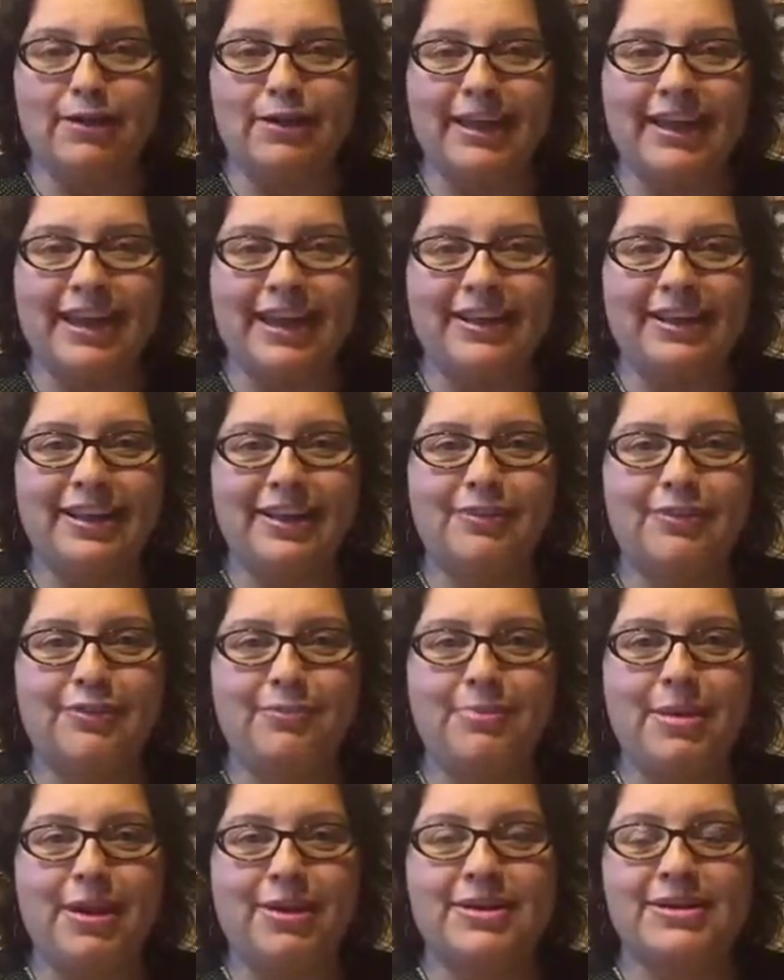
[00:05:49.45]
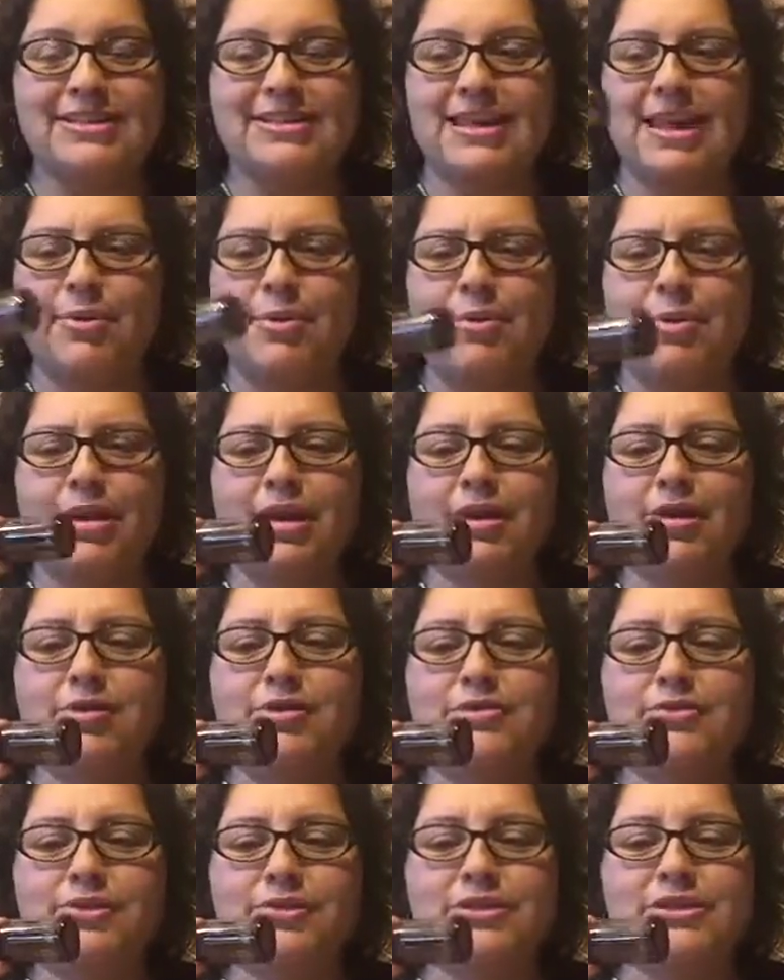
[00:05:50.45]
Like a lot of parents say, well, what do you
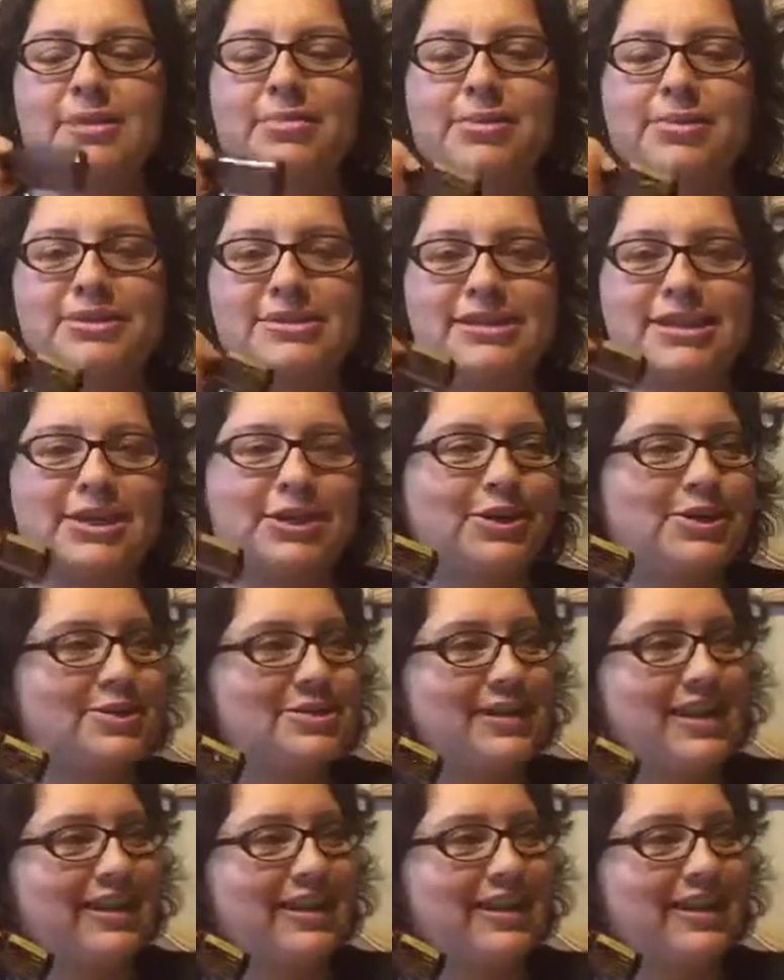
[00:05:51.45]
use for stubborn stickers?